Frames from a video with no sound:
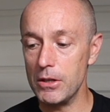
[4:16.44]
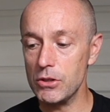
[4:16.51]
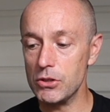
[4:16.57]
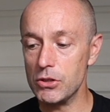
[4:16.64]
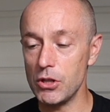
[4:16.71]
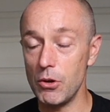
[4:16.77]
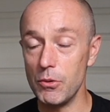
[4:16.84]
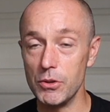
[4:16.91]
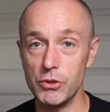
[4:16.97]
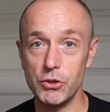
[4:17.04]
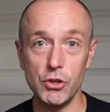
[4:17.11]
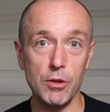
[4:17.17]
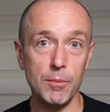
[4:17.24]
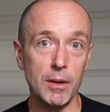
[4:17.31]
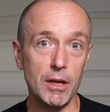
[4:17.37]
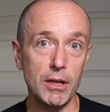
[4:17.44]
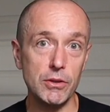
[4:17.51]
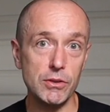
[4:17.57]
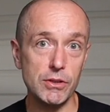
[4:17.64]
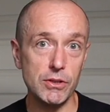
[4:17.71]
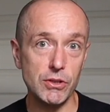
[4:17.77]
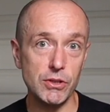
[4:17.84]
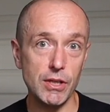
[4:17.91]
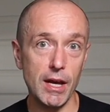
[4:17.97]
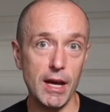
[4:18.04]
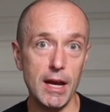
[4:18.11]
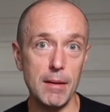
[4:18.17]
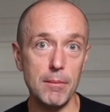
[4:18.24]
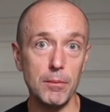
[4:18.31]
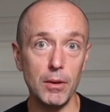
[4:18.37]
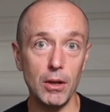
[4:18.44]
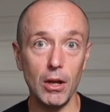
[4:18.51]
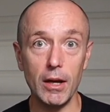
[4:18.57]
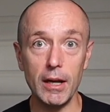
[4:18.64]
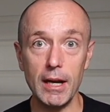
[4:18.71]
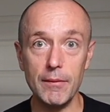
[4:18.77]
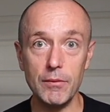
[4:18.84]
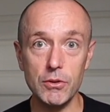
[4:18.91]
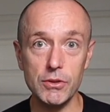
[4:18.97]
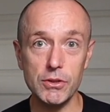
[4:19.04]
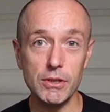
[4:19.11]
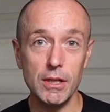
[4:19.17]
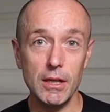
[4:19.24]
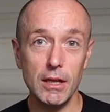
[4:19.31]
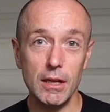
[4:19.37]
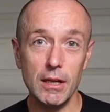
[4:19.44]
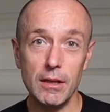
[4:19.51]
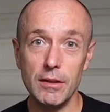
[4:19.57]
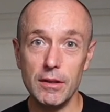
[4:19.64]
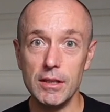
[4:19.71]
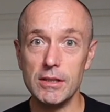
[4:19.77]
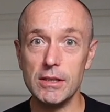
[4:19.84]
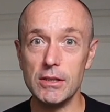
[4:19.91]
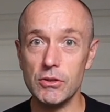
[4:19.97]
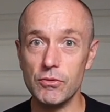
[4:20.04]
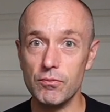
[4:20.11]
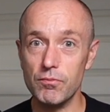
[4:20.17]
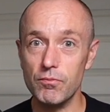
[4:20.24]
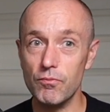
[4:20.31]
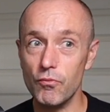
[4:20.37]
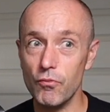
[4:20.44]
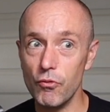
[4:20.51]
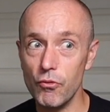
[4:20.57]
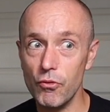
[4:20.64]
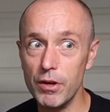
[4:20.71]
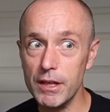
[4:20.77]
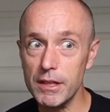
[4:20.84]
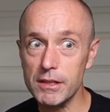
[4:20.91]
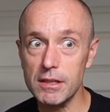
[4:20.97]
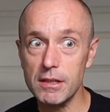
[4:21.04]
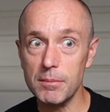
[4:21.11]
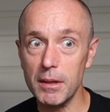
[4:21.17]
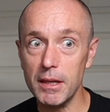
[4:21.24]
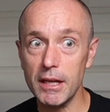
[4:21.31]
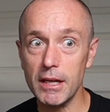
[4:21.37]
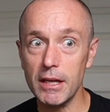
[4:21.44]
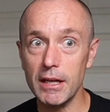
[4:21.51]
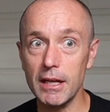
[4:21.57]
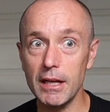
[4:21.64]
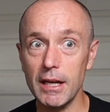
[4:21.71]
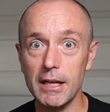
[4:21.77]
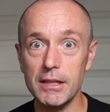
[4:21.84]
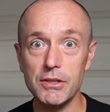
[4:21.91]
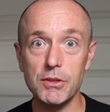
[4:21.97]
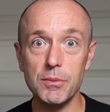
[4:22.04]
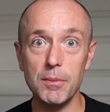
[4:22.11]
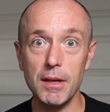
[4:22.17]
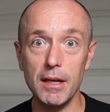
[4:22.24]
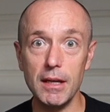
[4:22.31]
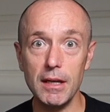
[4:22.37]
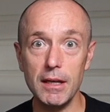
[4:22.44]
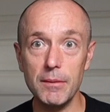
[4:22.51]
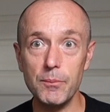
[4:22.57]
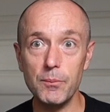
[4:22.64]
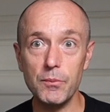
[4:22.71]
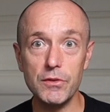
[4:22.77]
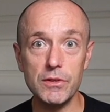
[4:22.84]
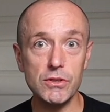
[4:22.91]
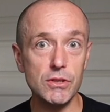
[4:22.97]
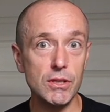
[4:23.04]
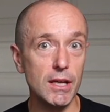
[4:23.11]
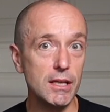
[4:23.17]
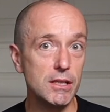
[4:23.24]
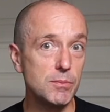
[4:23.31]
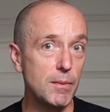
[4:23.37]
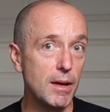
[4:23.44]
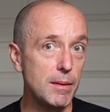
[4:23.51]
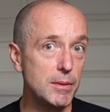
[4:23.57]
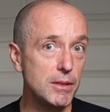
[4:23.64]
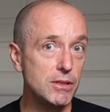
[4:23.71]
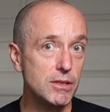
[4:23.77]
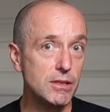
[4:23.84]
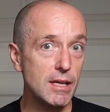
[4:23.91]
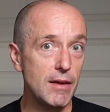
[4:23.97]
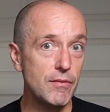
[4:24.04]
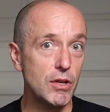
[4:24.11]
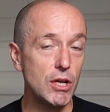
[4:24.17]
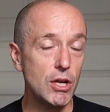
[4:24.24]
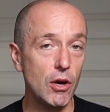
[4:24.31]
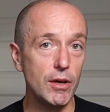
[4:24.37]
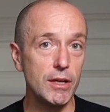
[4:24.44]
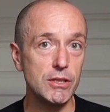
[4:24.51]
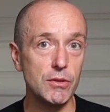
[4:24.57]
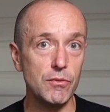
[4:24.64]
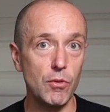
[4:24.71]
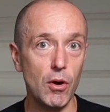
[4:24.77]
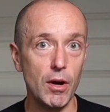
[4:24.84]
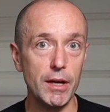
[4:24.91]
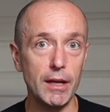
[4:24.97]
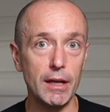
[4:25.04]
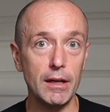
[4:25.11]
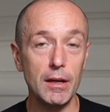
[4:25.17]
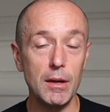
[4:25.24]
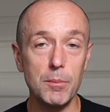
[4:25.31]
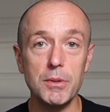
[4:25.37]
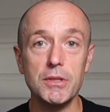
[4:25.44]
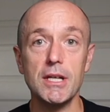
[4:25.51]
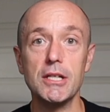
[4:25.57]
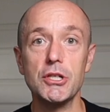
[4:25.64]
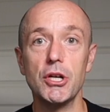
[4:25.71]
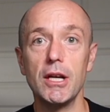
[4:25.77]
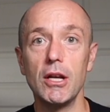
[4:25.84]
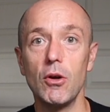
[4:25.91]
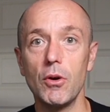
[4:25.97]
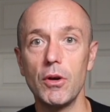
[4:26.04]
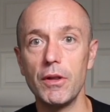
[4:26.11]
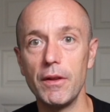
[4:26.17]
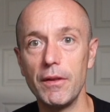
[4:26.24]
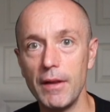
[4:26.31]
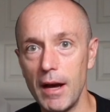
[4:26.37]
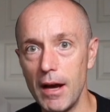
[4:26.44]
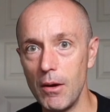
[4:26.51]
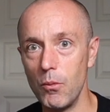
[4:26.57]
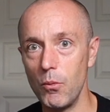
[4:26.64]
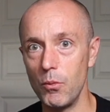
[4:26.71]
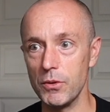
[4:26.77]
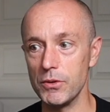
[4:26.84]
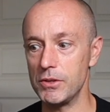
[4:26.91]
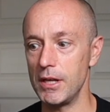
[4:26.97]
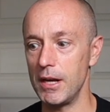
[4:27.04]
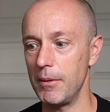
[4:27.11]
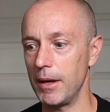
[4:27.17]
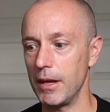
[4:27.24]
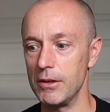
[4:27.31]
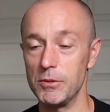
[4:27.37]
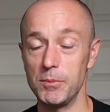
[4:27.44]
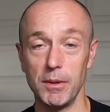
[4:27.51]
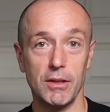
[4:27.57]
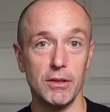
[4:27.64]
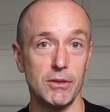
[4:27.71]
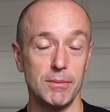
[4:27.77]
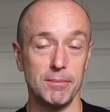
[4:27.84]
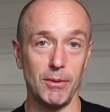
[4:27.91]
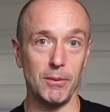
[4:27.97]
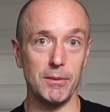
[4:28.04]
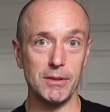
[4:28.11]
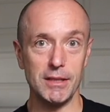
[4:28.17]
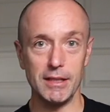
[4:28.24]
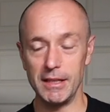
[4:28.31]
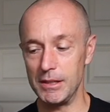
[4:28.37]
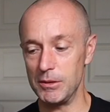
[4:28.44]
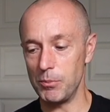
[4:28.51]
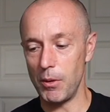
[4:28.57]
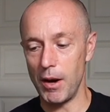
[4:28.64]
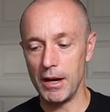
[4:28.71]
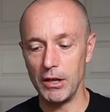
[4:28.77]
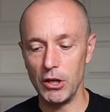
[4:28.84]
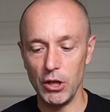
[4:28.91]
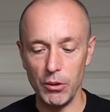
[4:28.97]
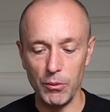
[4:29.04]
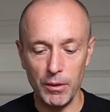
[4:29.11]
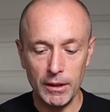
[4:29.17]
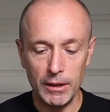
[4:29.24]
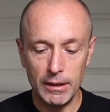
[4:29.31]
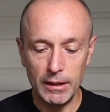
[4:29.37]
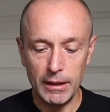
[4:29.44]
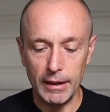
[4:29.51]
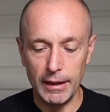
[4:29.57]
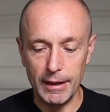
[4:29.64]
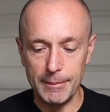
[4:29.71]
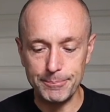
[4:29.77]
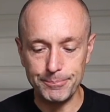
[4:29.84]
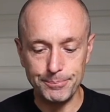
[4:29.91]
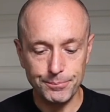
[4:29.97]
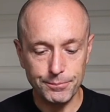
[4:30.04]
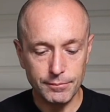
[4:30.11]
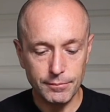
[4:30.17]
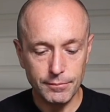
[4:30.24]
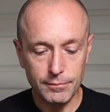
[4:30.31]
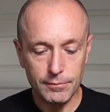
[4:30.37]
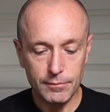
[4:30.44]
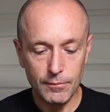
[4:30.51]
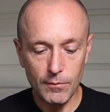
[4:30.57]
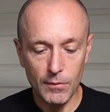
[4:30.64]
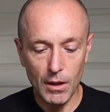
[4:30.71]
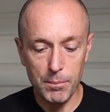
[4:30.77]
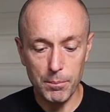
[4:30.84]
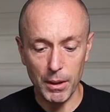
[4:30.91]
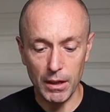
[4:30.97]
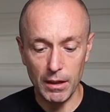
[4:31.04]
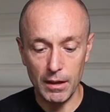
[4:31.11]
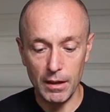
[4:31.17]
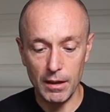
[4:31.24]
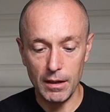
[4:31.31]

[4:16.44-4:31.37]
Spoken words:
So assuming I use the same light levels, this is reasonably going to last me 6, maybe 7 nights of riding. Potentially longer than that, we'll see how it goes because obviously it's brand new. But